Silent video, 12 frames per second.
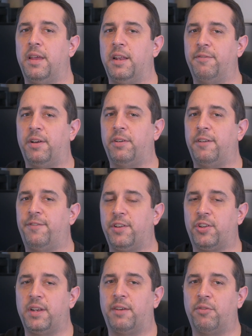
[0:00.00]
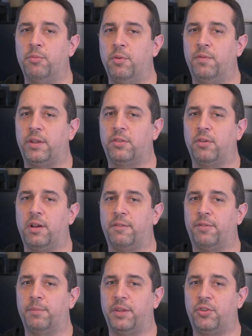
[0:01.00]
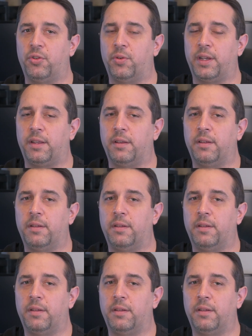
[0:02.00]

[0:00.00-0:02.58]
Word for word: and are very efficient at removing solder from the joint.